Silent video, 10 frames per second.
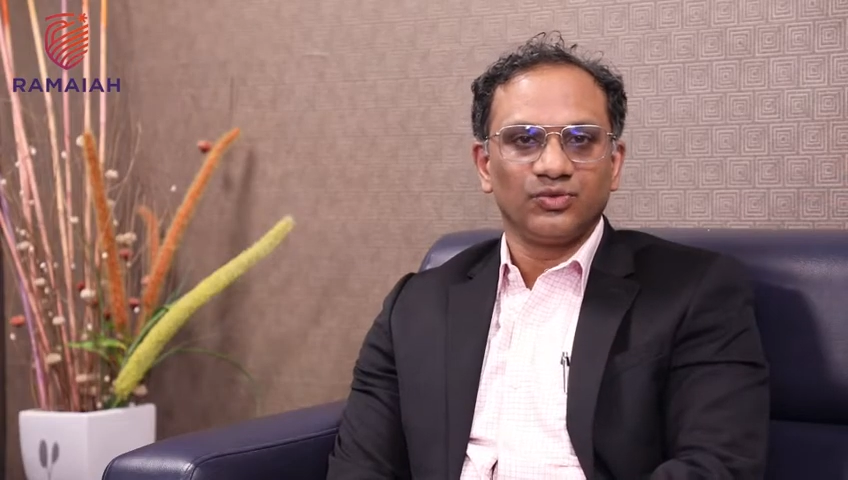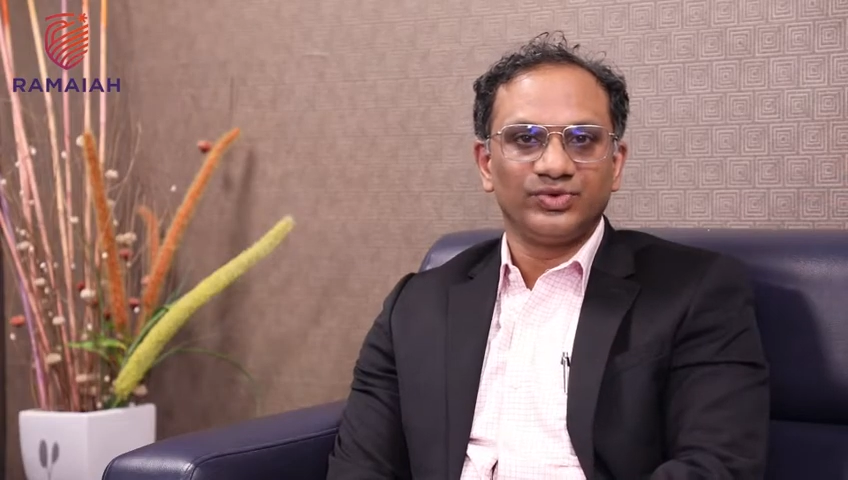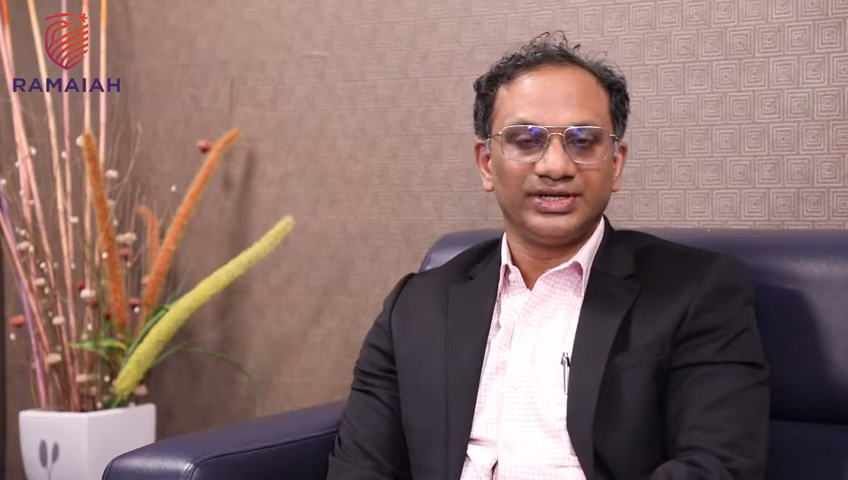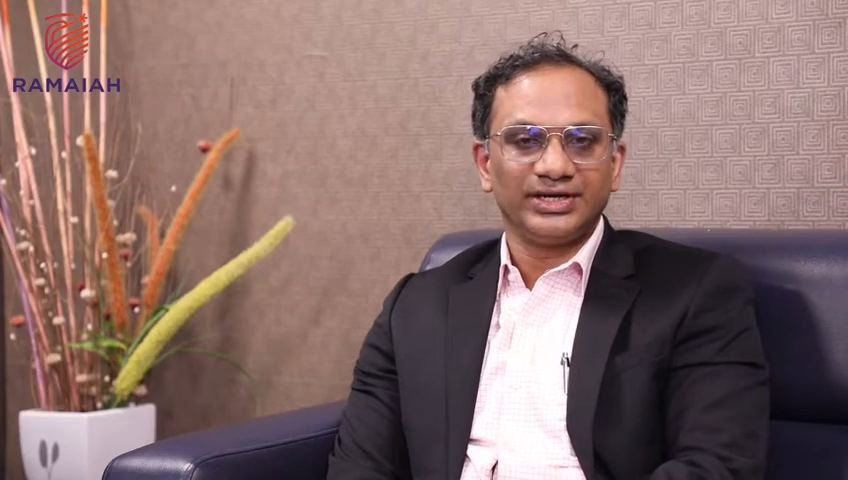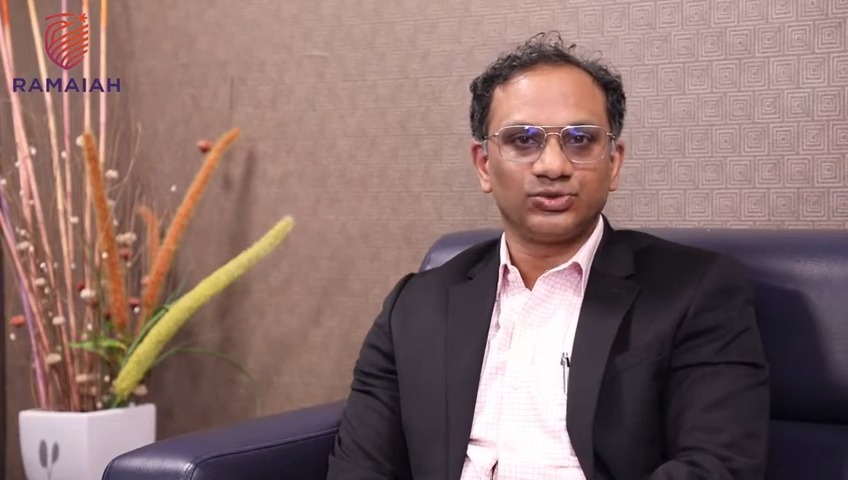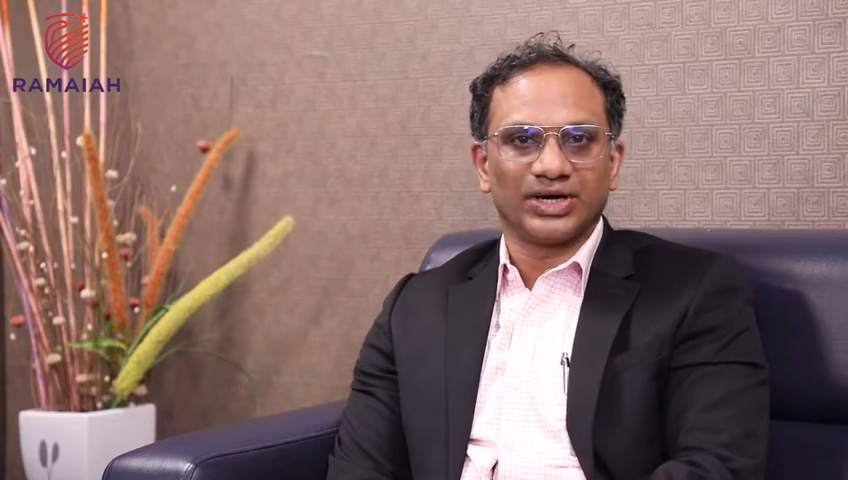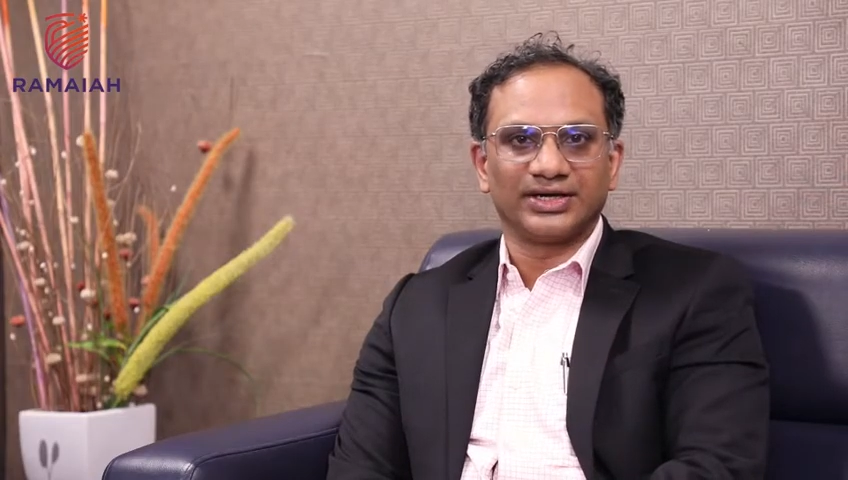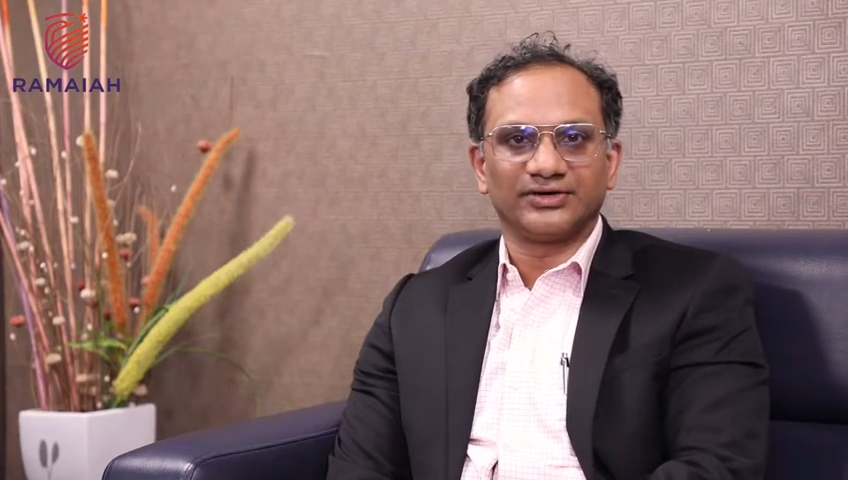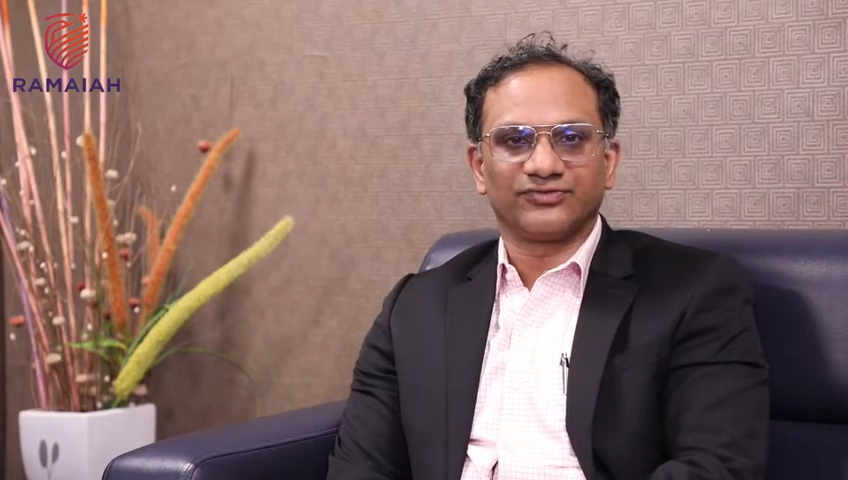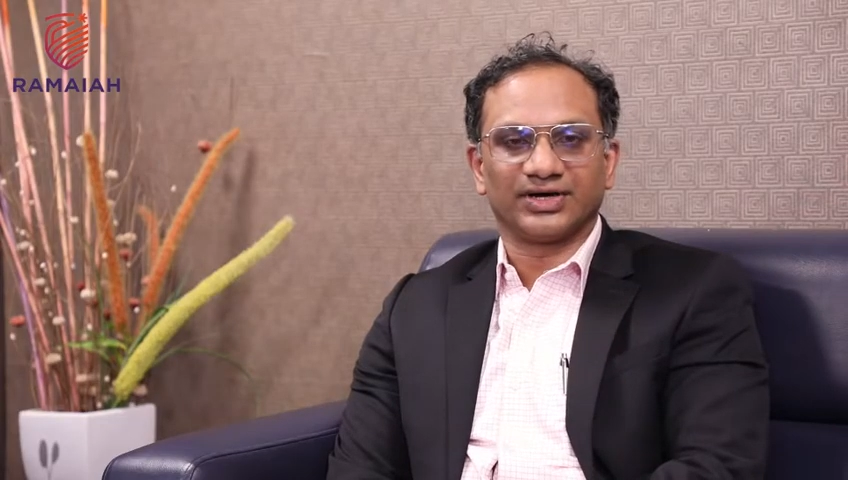We need to
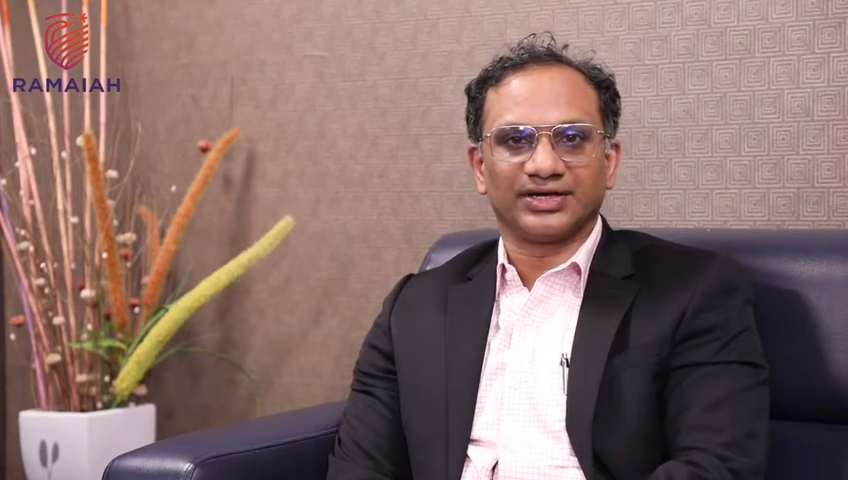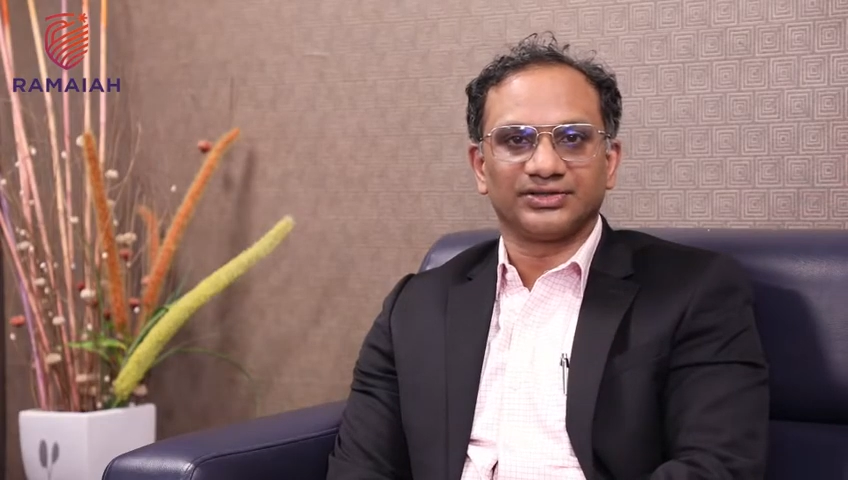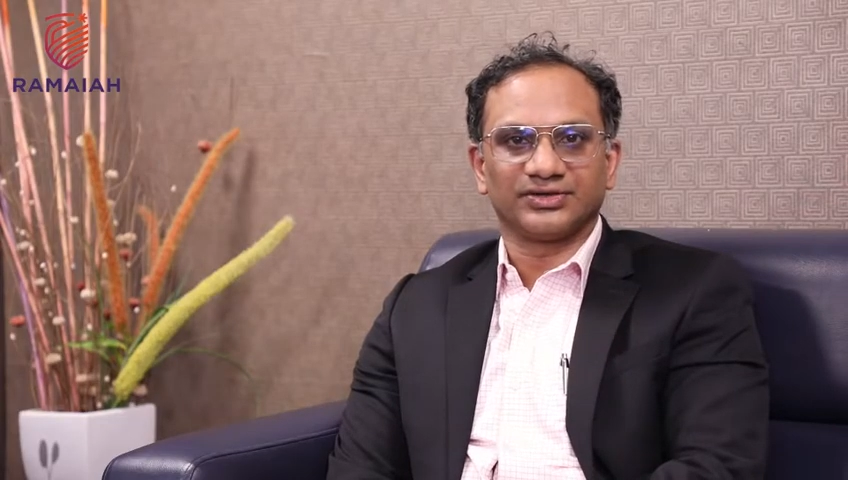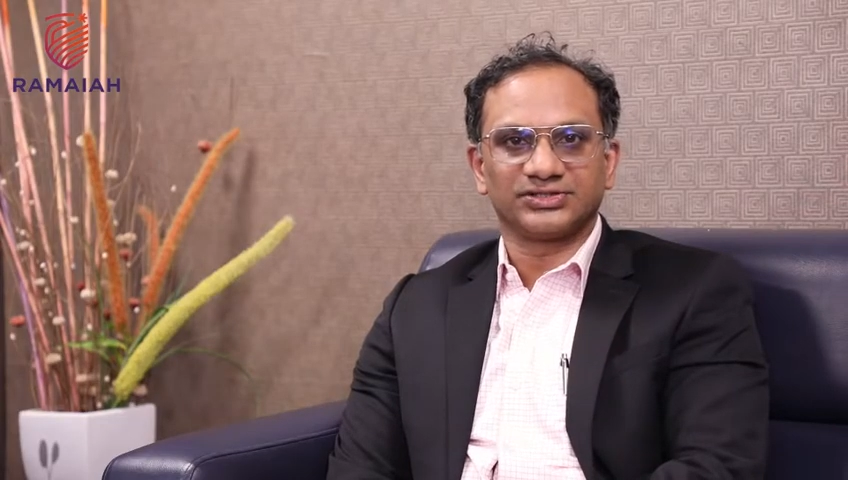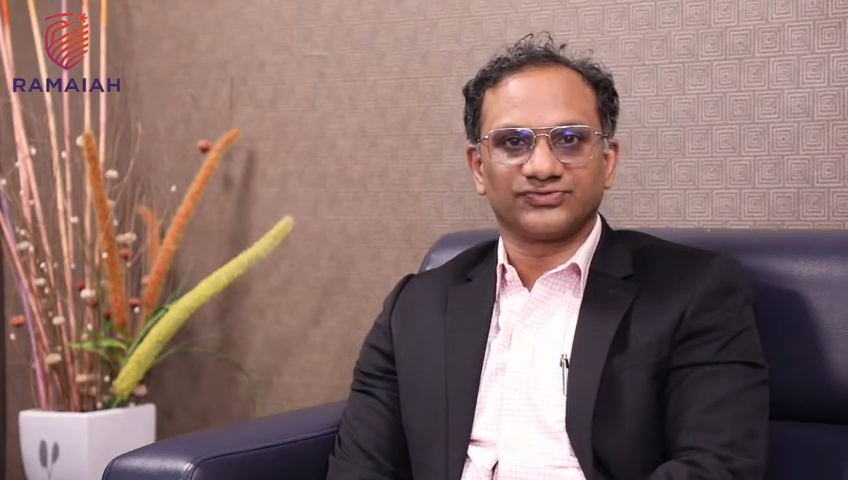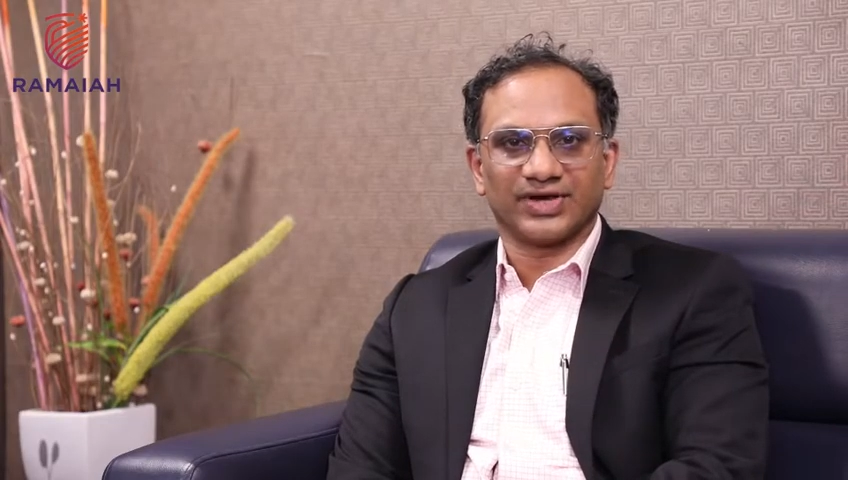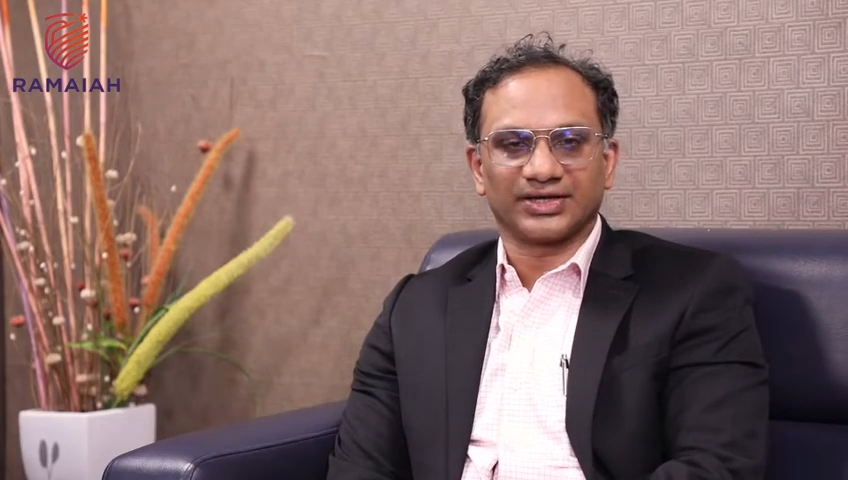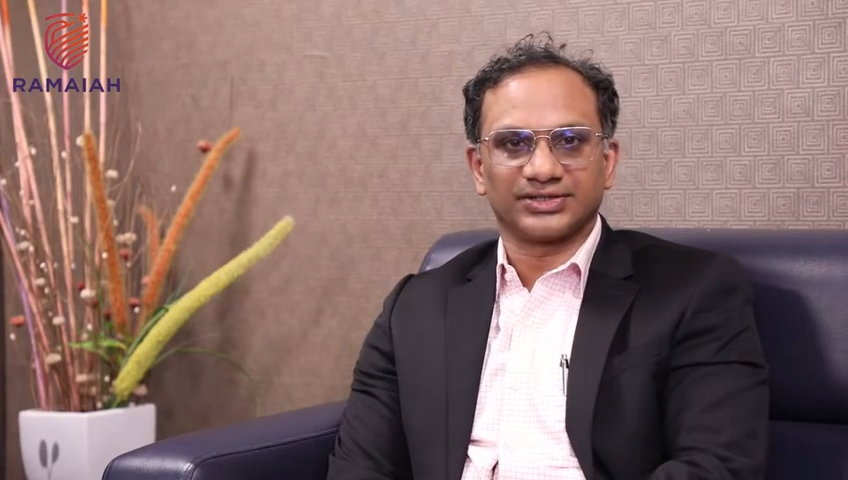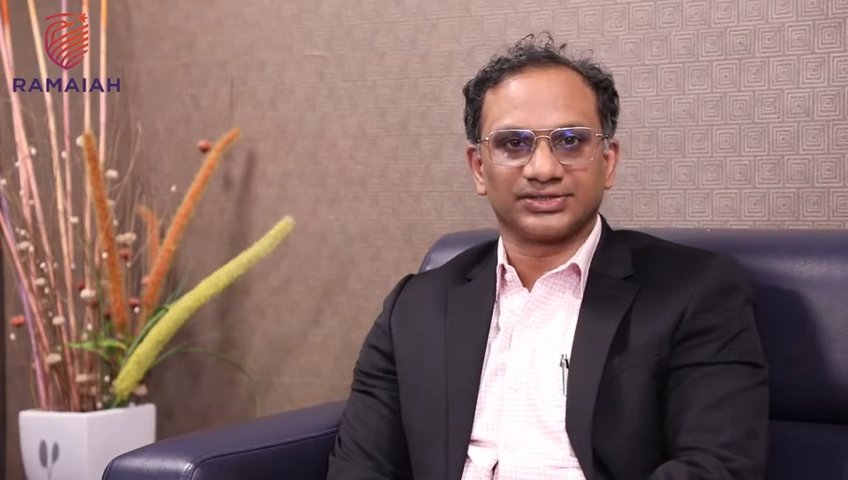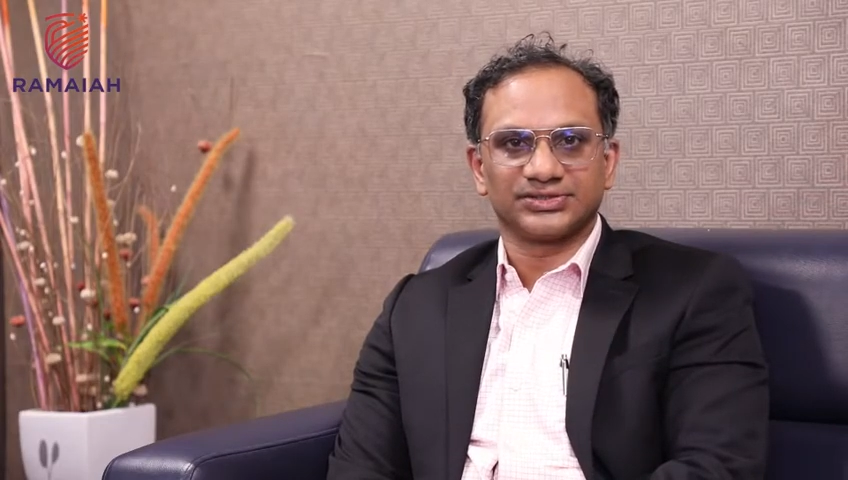identify the risk
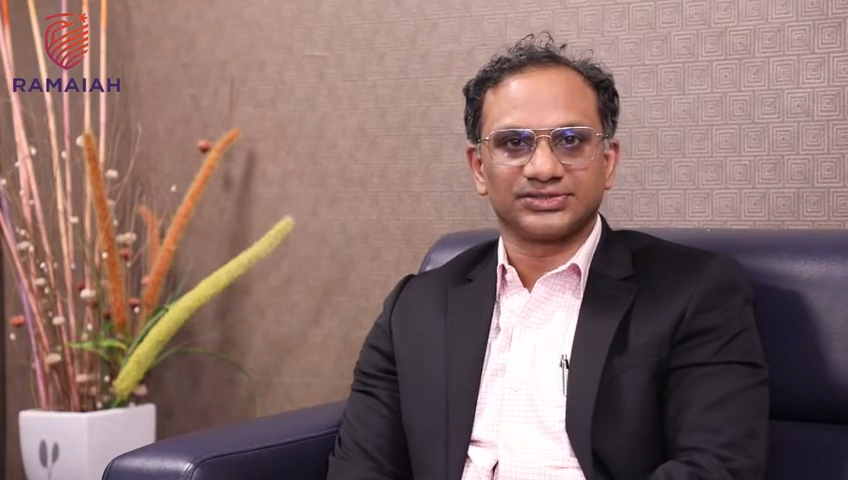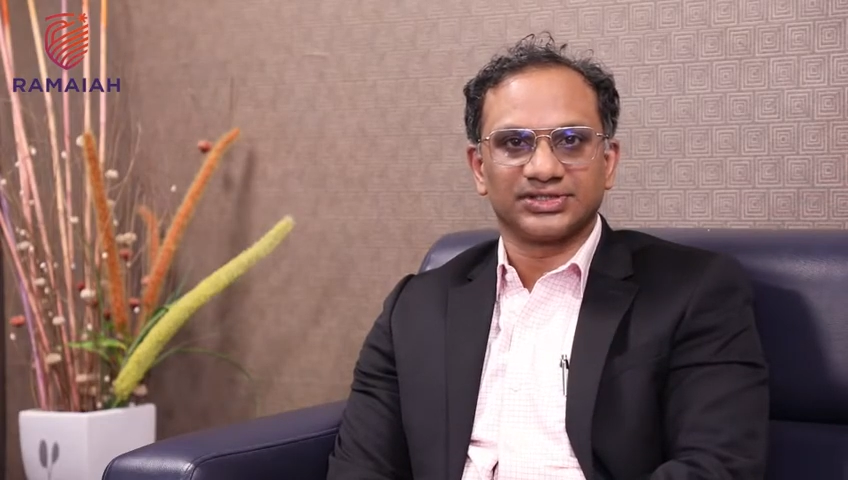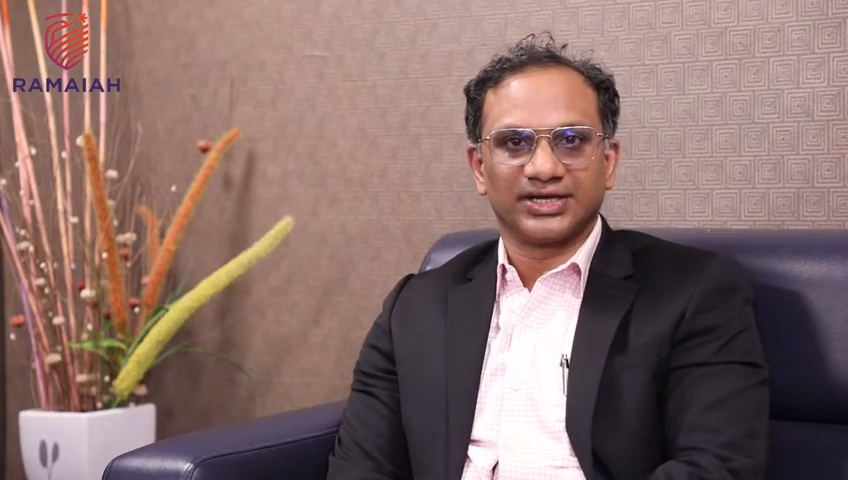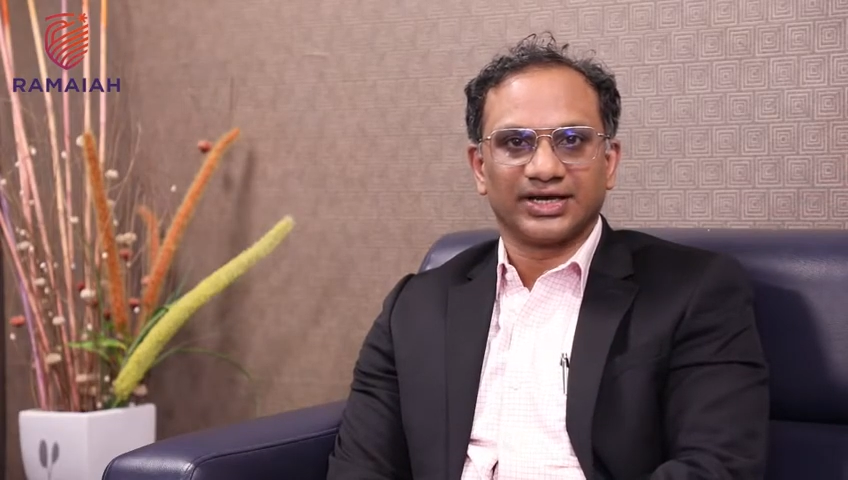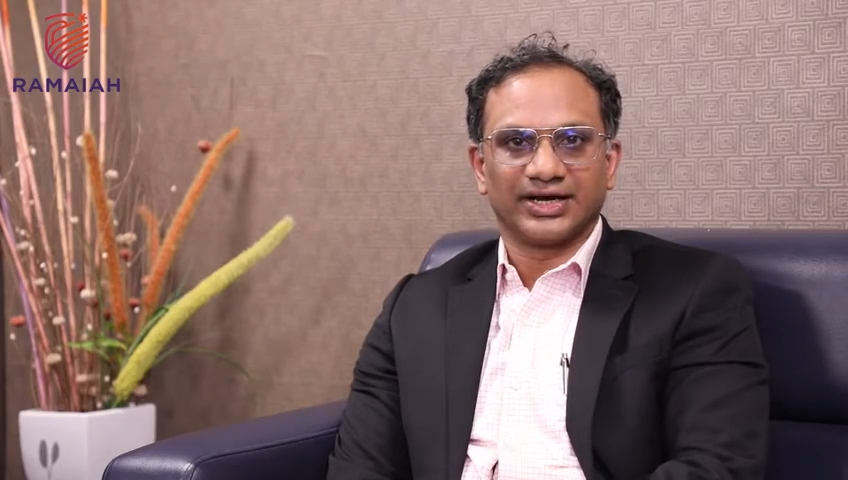factors